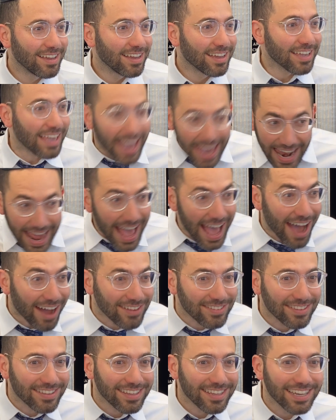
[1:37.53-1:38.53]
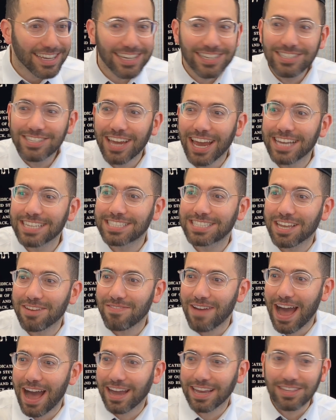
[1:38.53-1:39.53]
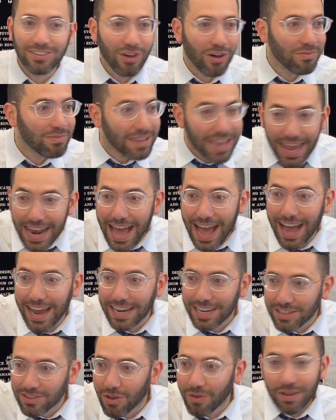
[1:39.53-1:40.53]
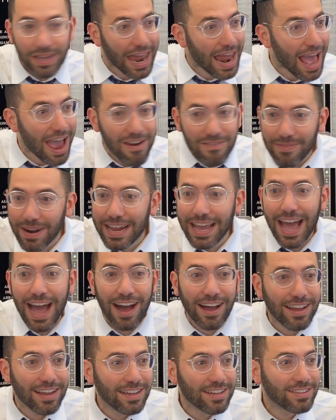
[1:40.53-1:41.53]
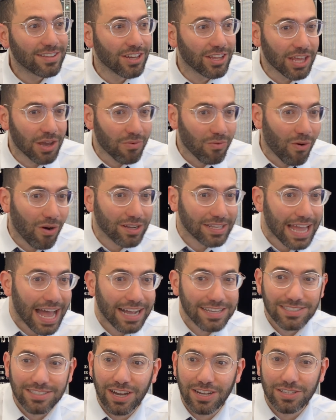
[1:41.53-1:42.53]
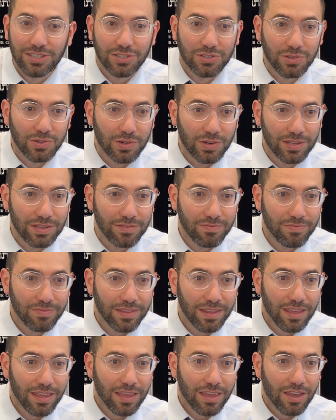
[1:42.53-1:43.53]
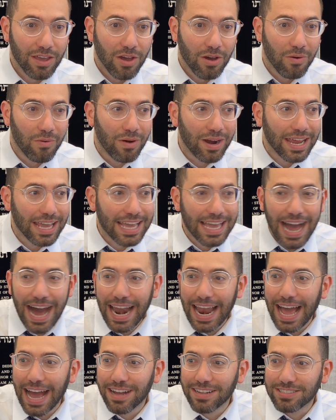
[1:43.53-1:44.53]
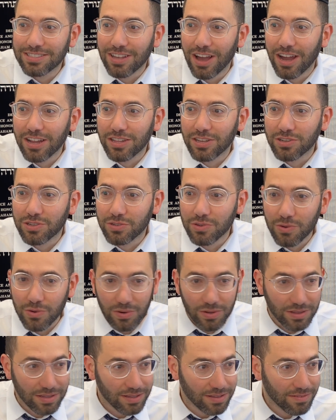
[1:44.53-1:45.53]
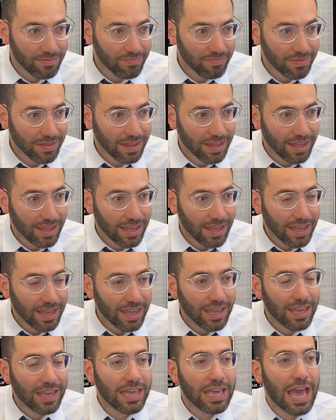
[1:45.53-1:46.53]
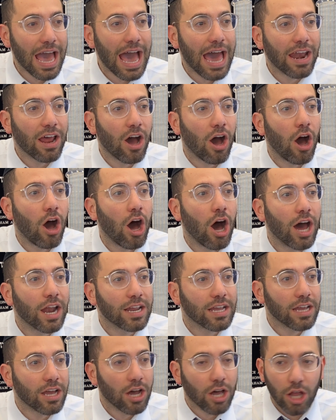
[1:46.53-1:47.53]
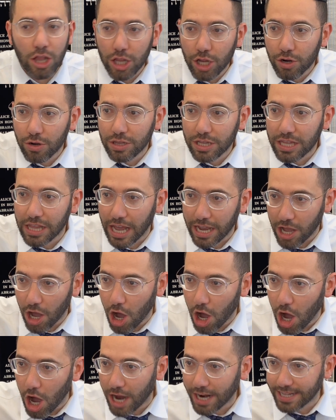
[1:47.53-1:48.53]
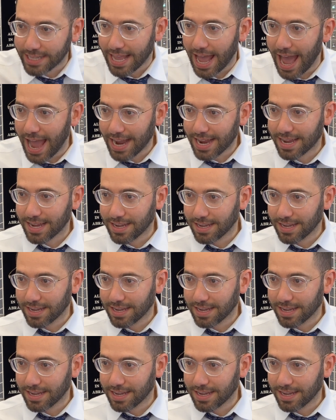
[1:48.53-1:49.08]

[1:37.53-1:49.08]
Get out!" He chased them out. He told them, "Get out!" And he told them, "Get everybody out!" Till they walked outside the shul. When he got outside the shul, he had literally a heart attack.